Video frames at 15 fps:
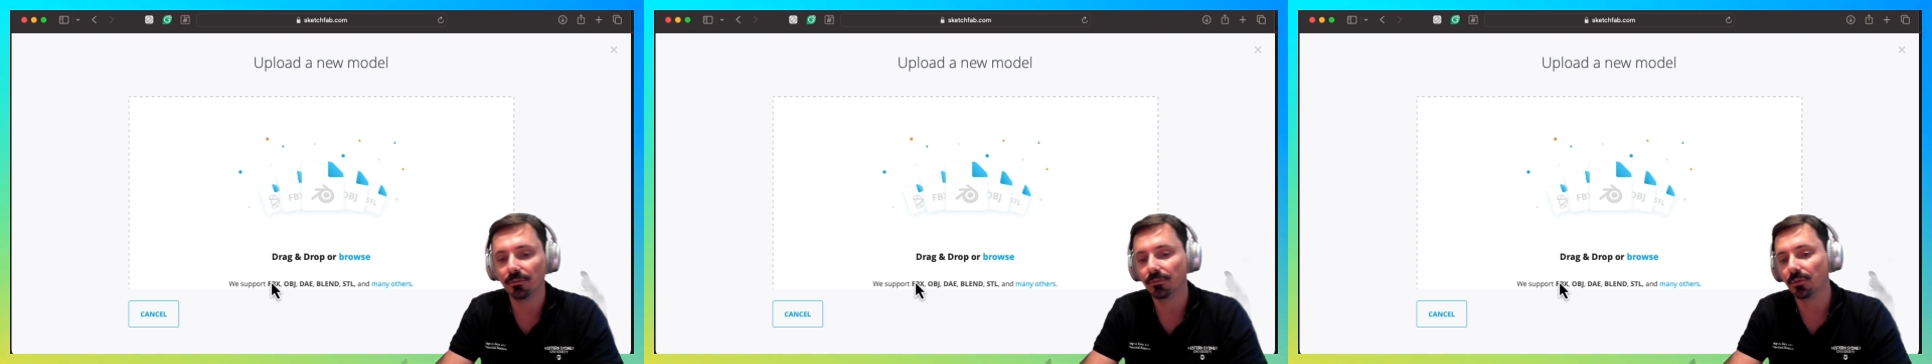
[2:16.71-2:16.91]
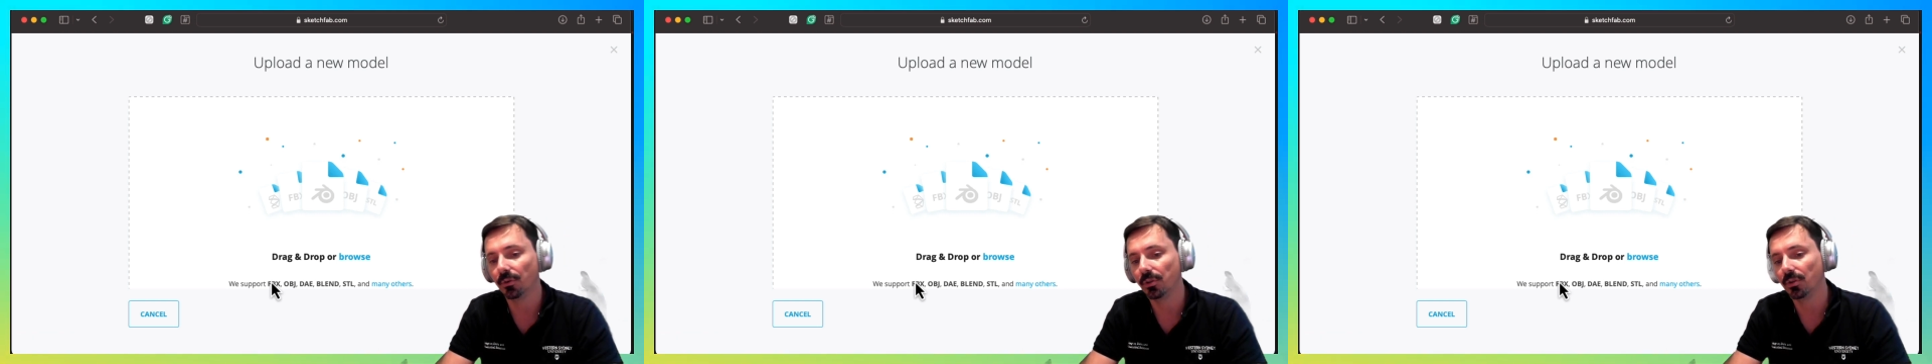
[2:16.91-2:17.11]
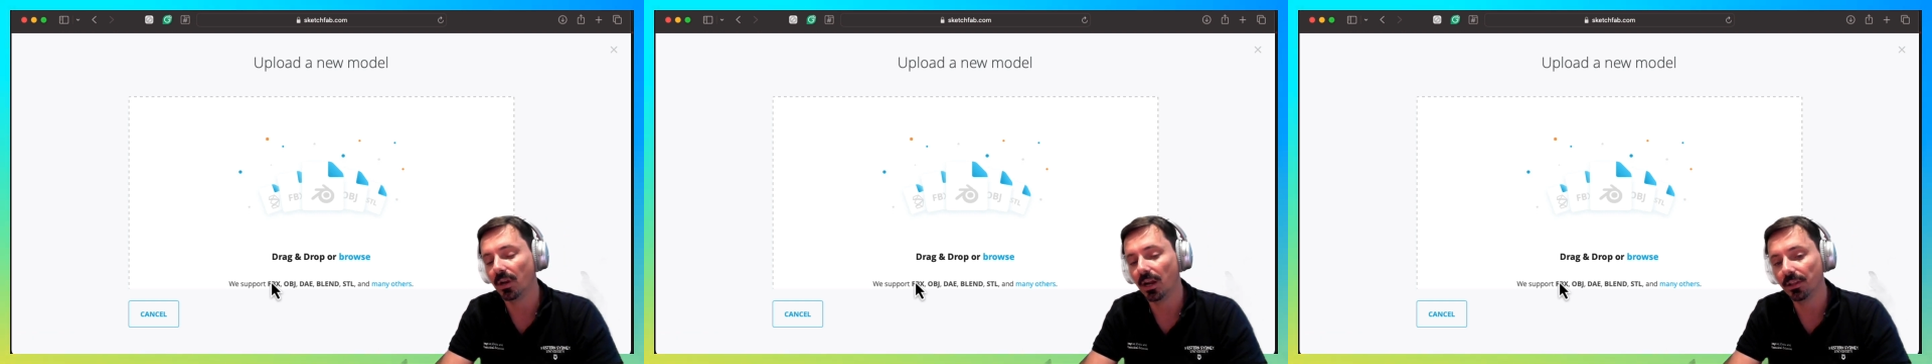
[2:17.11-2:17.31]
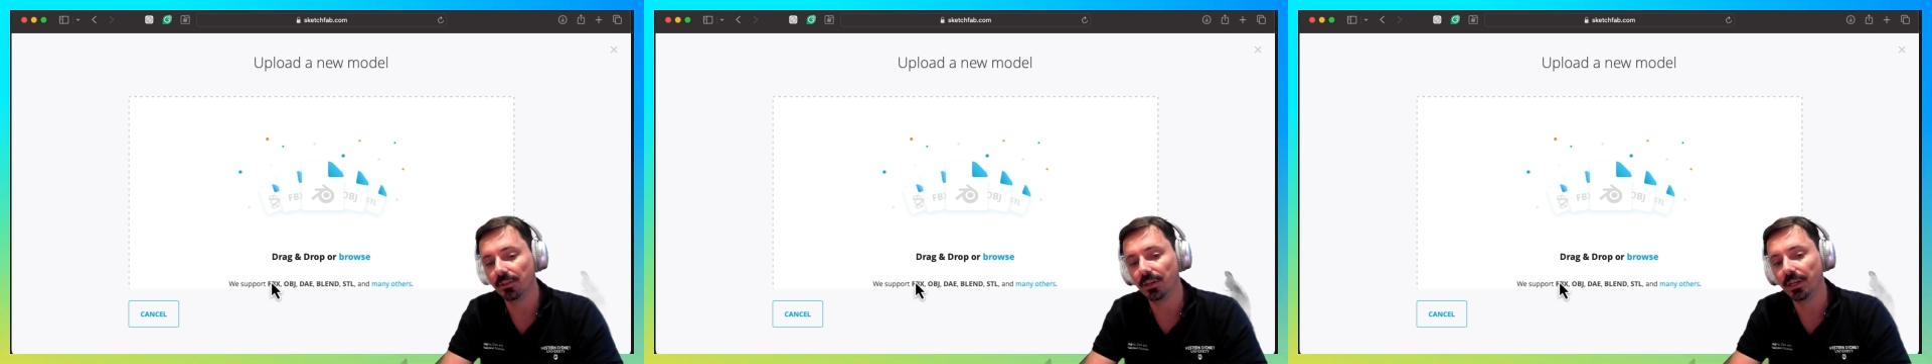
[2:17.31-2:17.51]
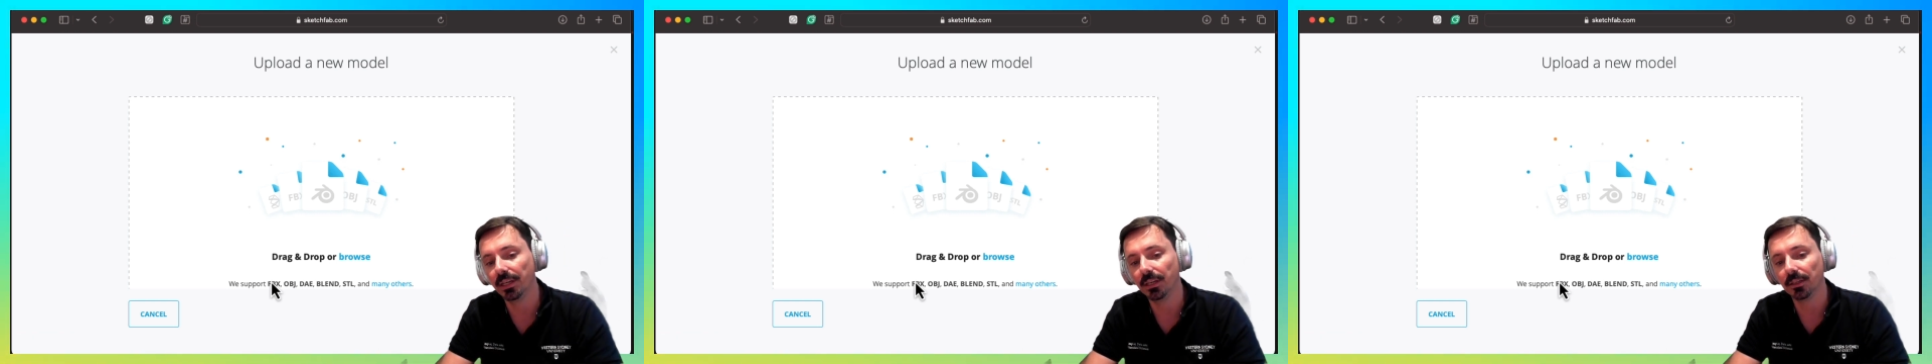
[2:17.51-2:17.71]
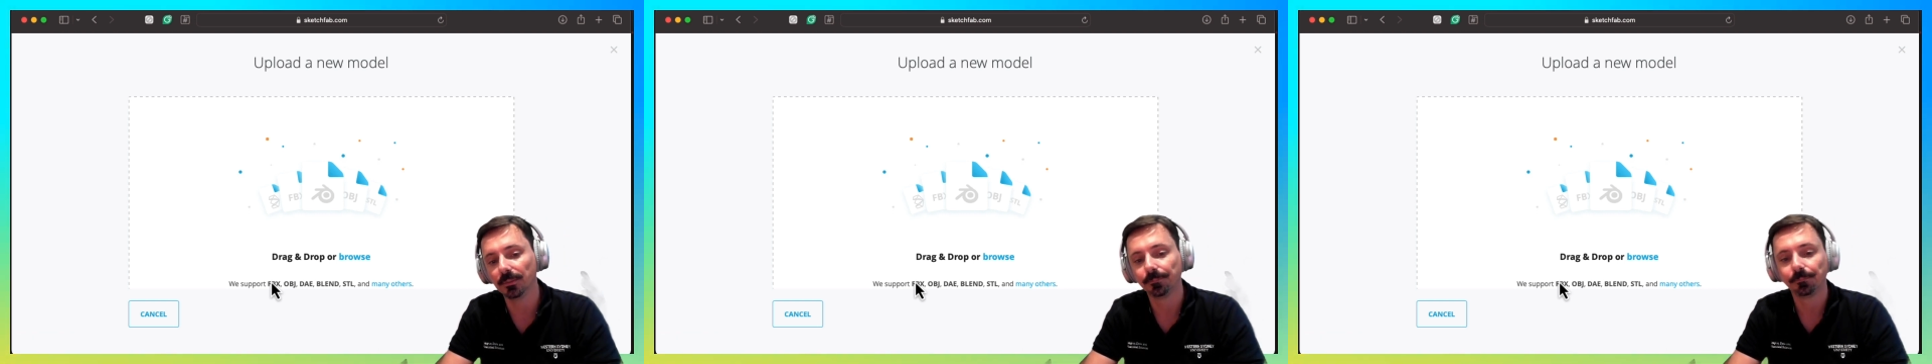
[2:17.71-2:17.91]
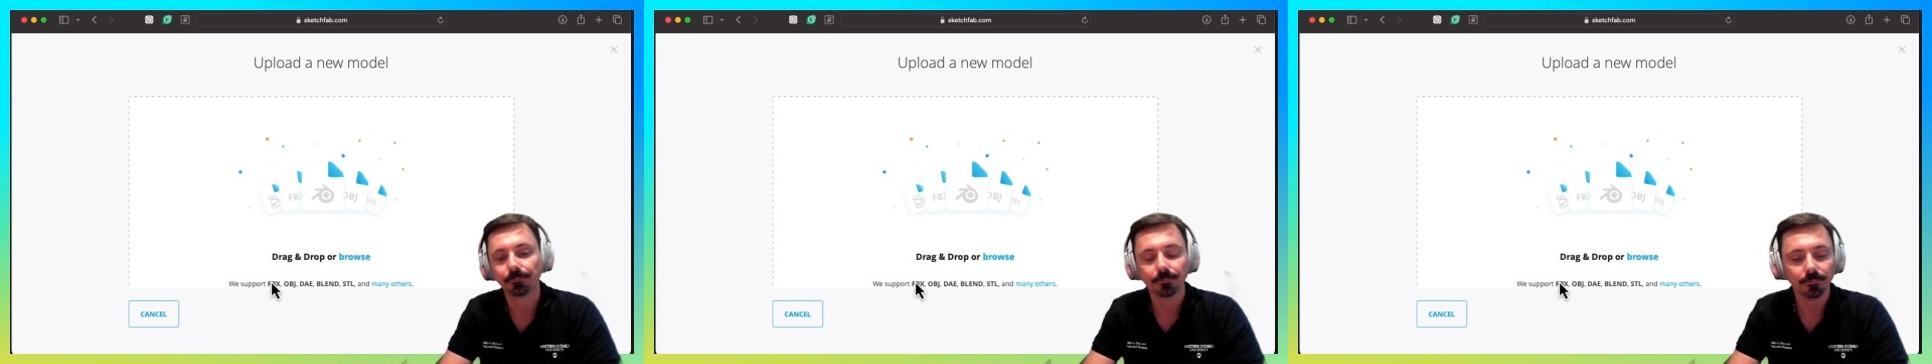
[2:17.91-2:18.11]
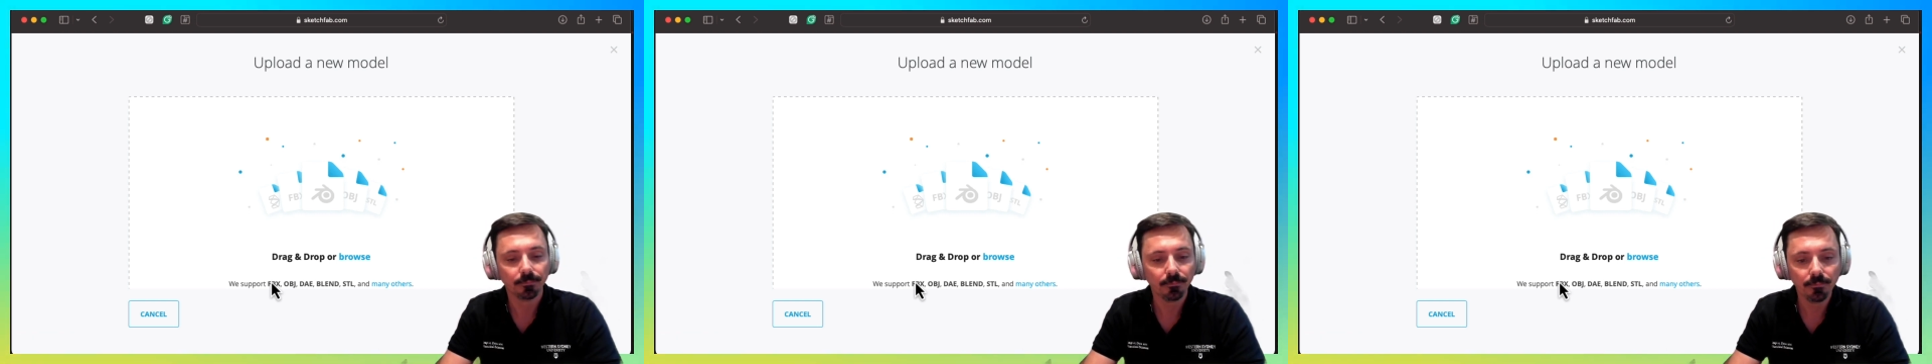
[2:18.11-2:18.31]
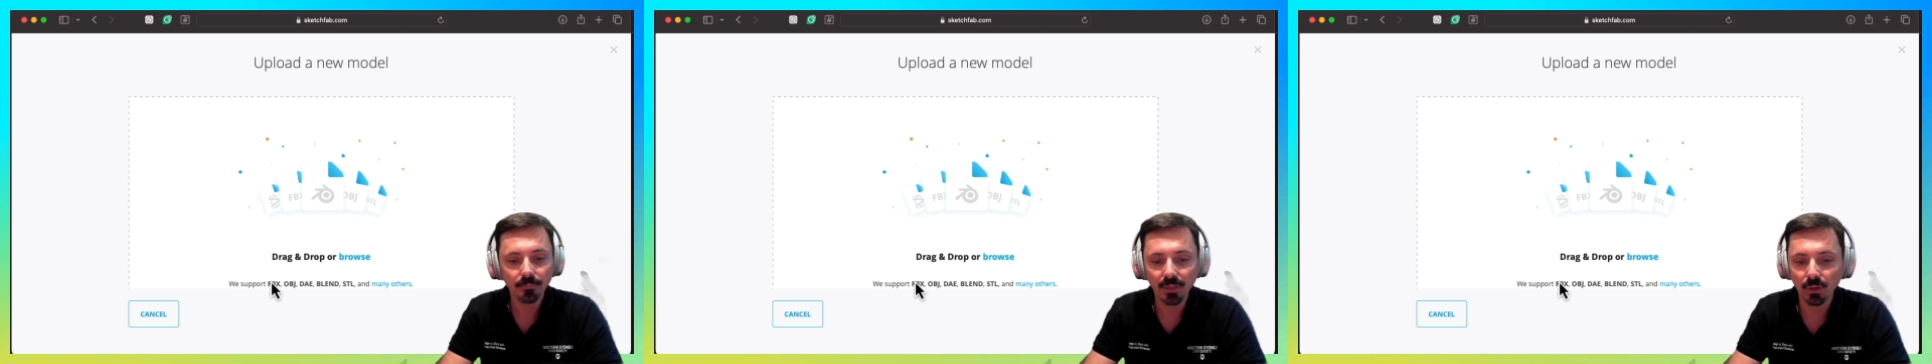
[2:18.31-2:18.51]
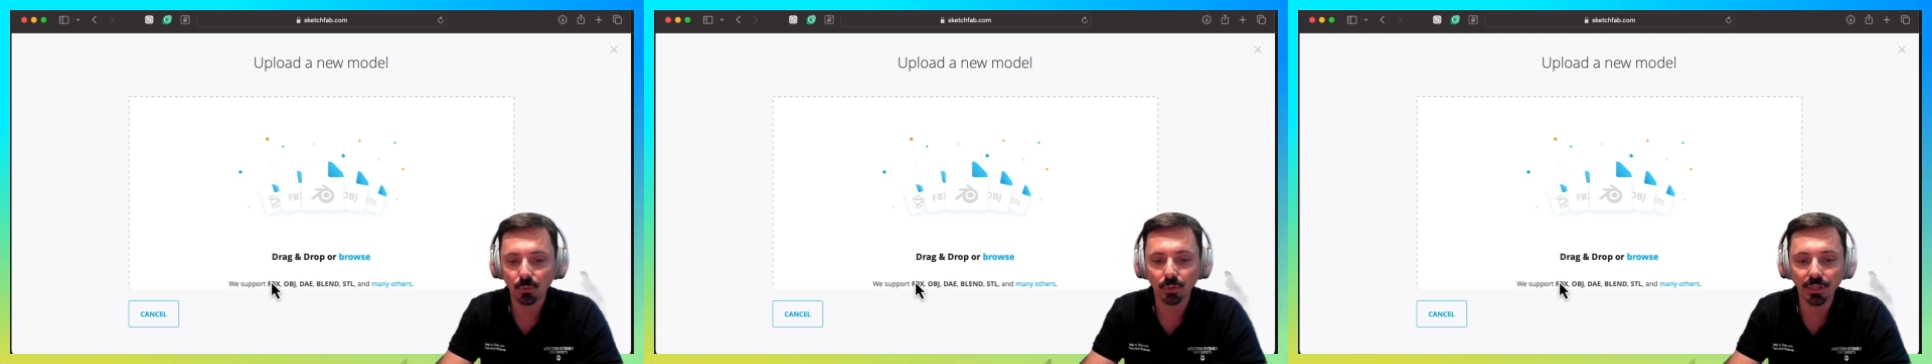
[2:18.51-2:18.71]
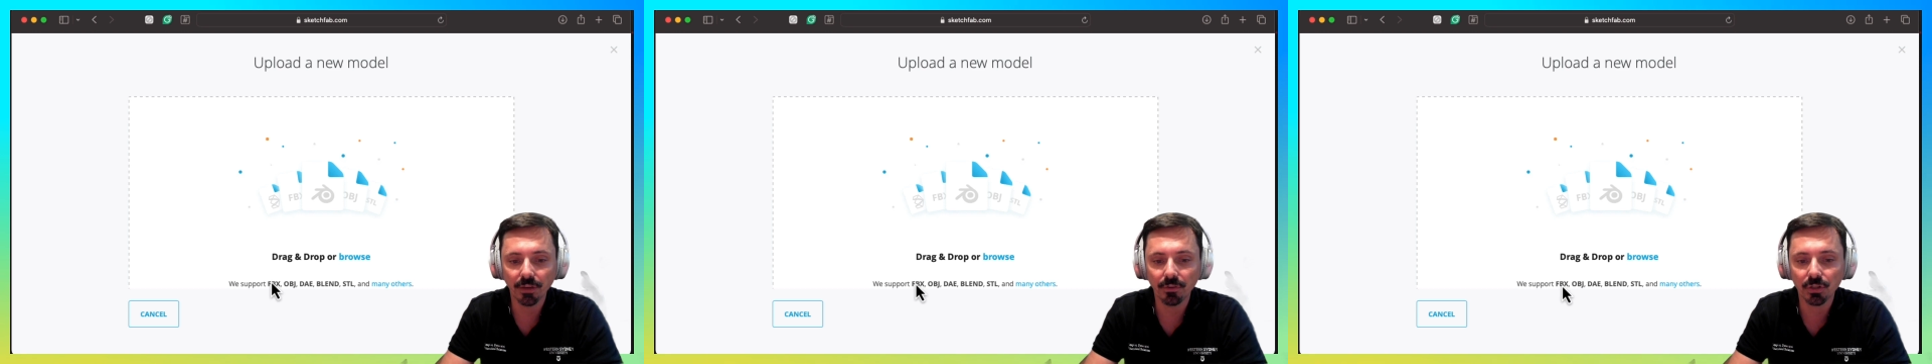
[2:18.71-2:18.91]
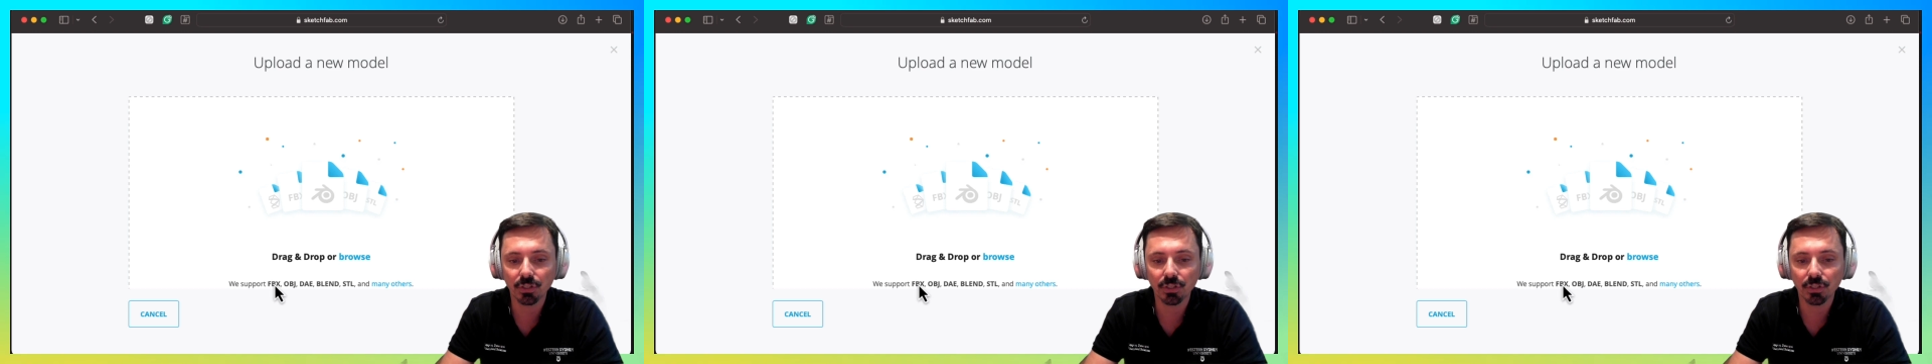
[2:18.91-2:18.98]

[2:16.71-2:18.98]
for your Unreal, whatever.